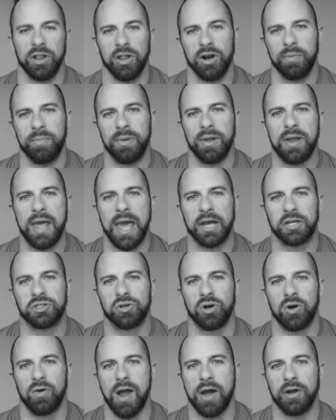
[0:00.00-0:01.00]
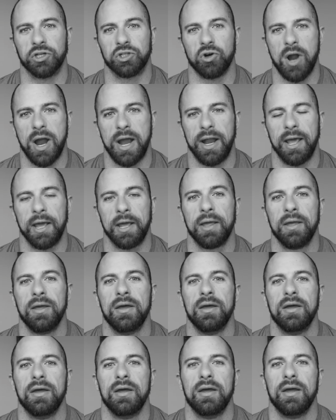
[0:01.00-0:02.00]
a little bit extra around training.
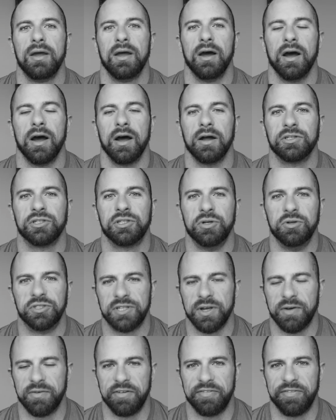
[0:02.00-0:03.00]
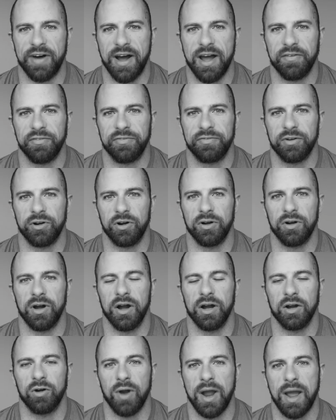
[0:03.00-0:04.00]
Uh, 275
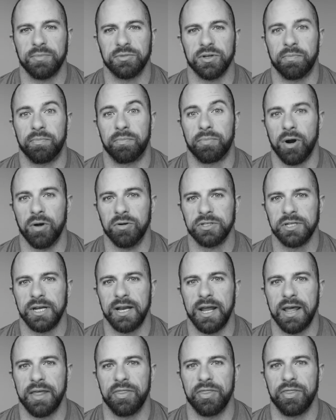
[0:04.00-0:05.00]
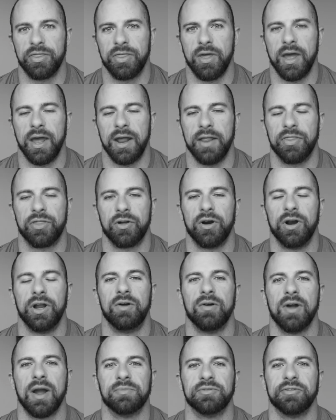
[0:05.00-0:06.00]
uh, grams of protein and, and 30
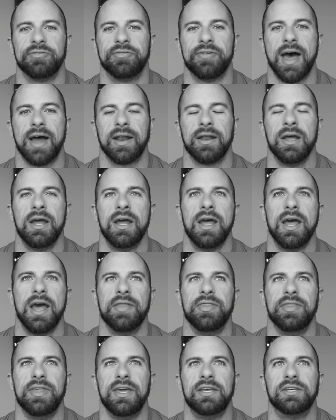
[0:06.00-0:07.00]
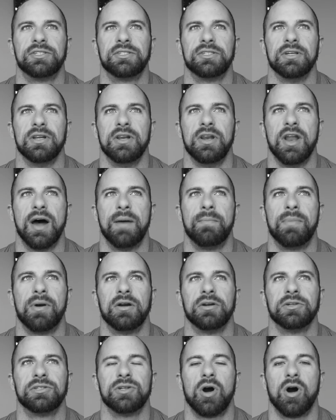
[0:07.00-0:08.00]
grams of fat. And these
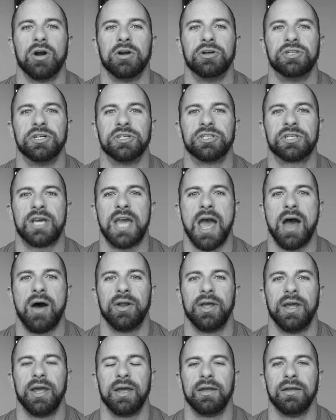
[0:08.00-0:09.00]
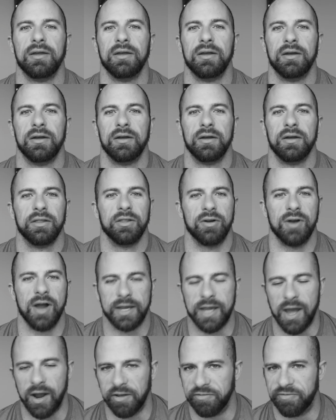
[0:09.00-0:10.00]
numbers are just counting, they're
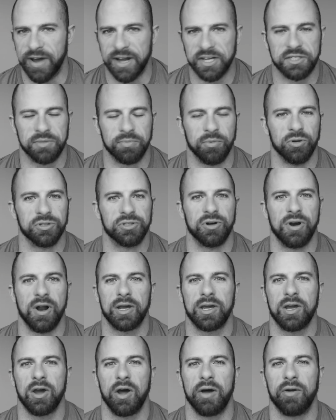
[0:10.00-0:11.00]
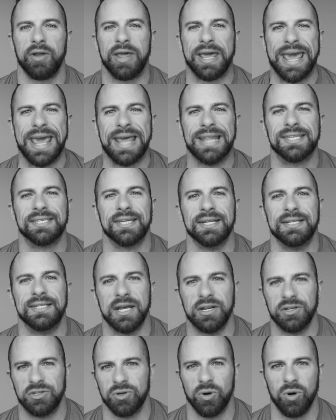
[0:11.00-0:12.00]
not counting vegetables, they're not counting
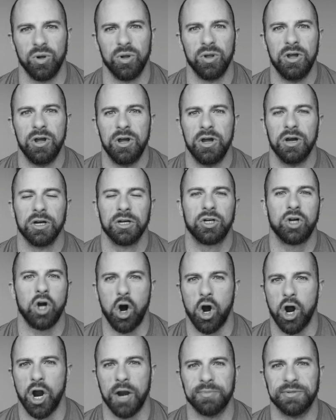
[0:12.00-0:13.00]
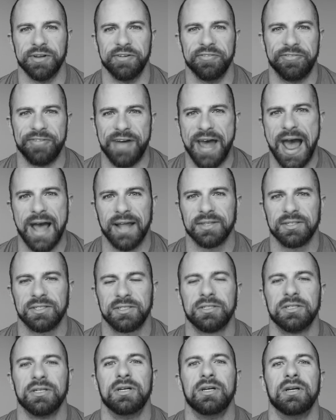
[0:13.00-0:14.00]
incidental carbs and
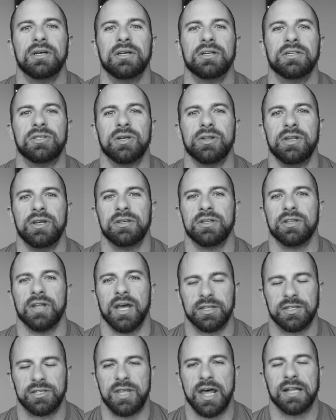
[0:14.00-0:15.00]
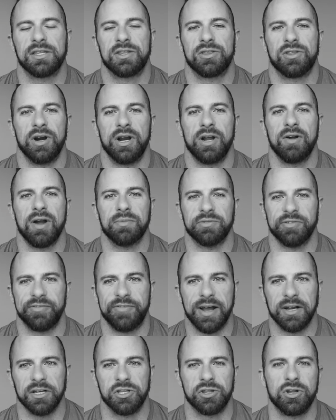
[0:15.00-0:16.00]
fats. So the, like that 30 grams of
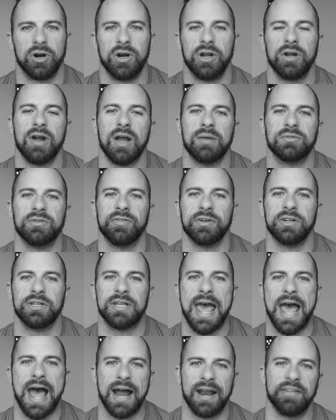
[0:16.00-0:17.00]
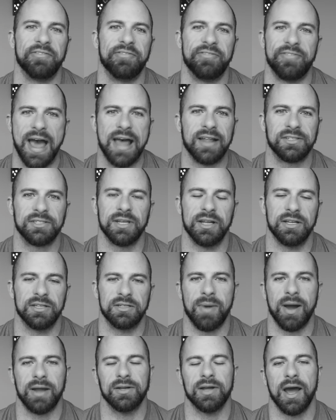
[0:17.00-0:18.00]
fat is 30 grams of added fats
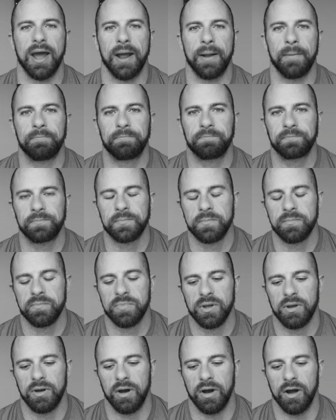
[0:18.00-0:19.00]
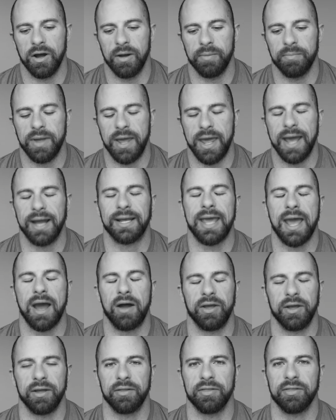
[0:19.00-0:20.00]
into my diet um, and
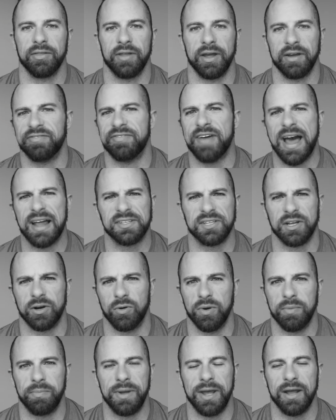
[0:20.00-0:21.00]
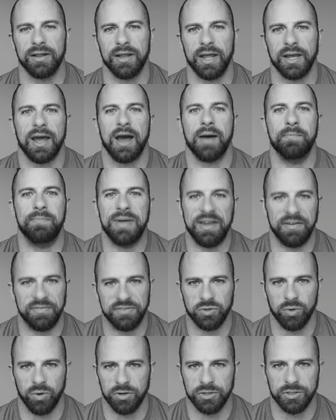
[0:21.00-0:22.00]
counting like fats that would be in like a beef
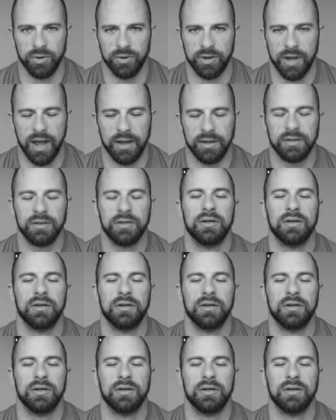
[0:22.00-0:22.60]
source, okay?